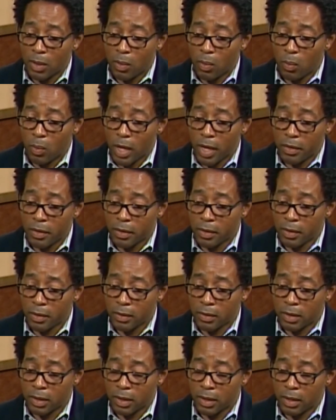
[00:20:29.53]

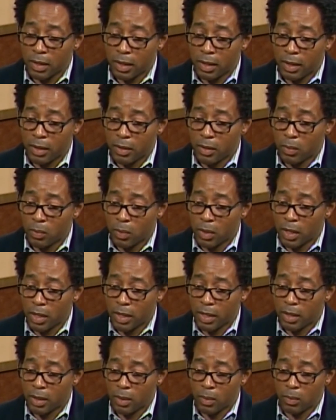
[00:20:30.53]
whether you
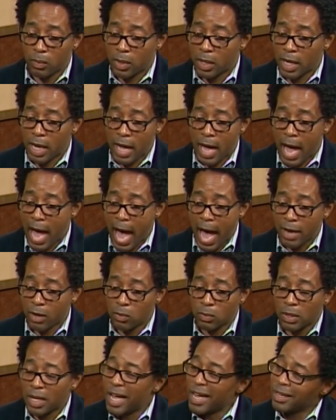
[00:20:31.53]
want, you know, I
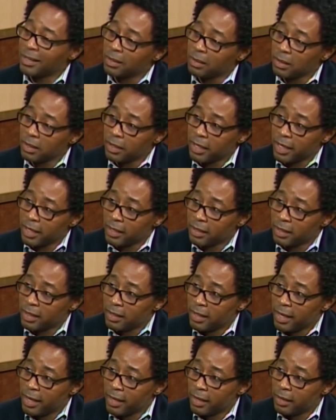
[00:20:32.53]
don't like kicking the
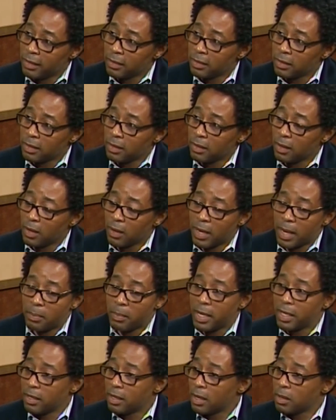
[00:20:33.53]
dead. You know,
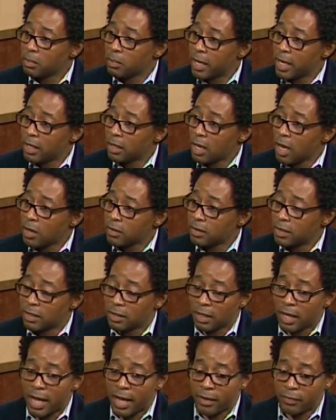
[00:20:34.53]
that young man lost
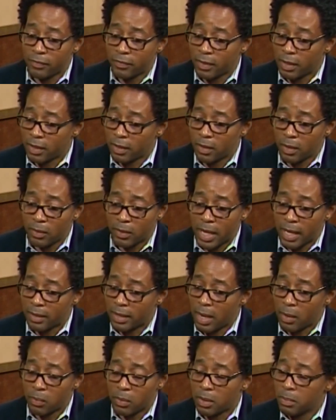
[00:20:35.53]
his life. You know,
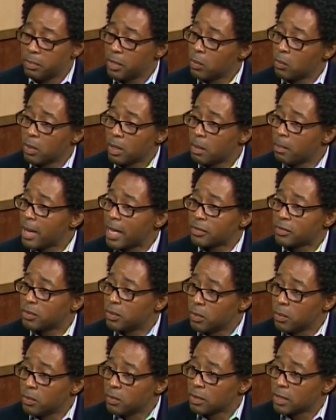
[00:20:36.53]
that would have been one of my
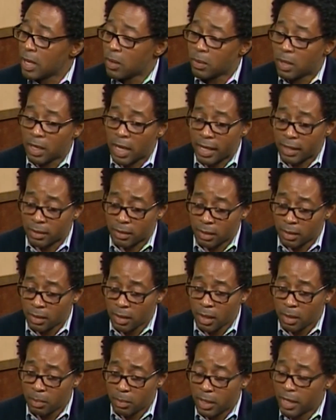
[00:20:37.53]
students. I would have liked to
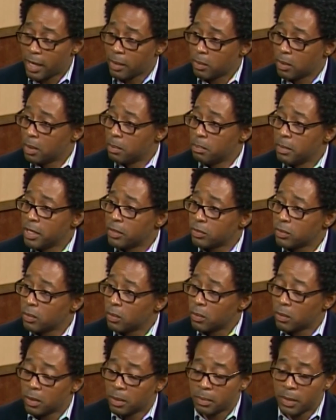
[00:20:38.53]
been able to
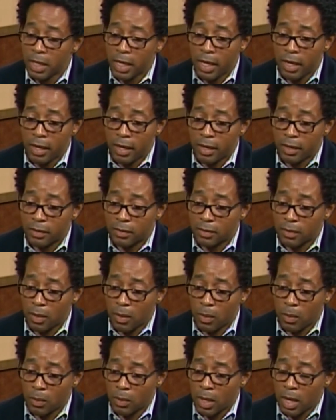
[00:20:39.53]
mentor him. And
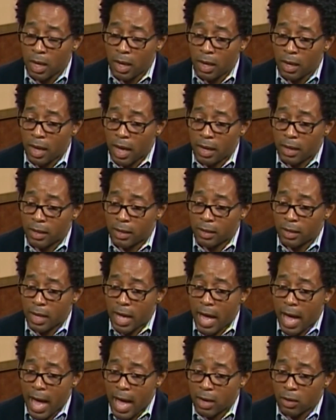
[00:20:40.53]
so
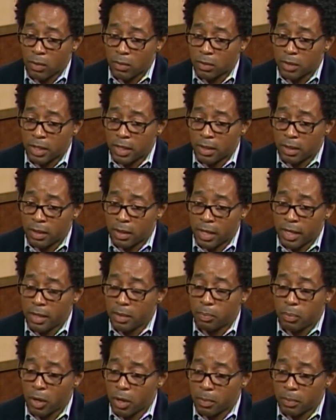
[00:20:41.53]
I don't see
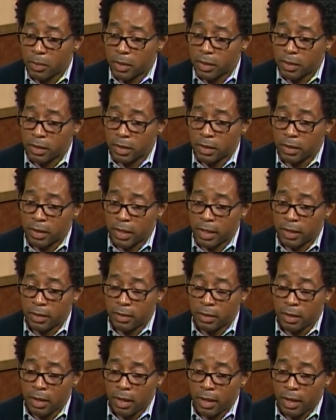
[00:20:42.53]
any purpose in